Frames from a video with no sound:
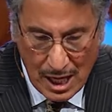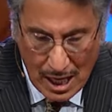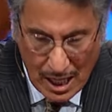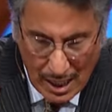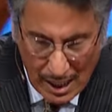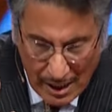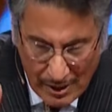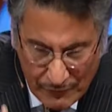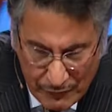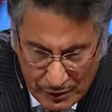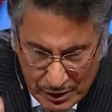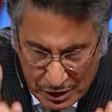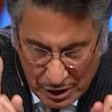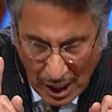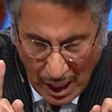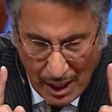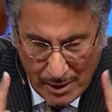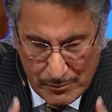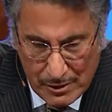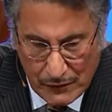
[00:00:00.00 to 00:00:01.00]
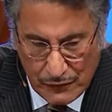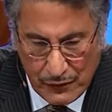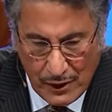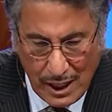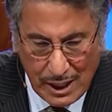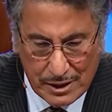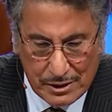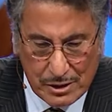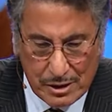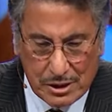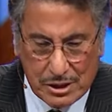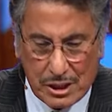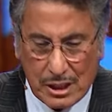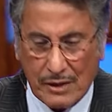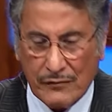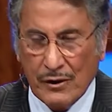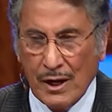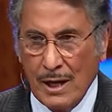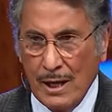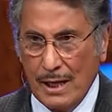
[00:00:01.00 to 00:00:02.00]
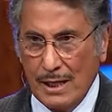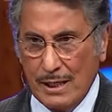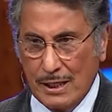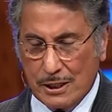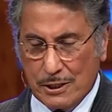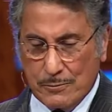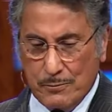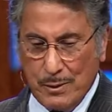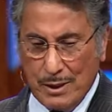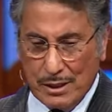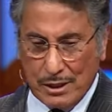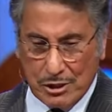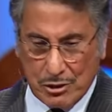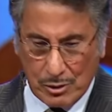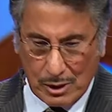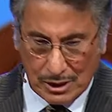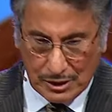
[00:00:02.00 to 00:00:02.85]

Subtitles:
Every time you find yourself in a spiritual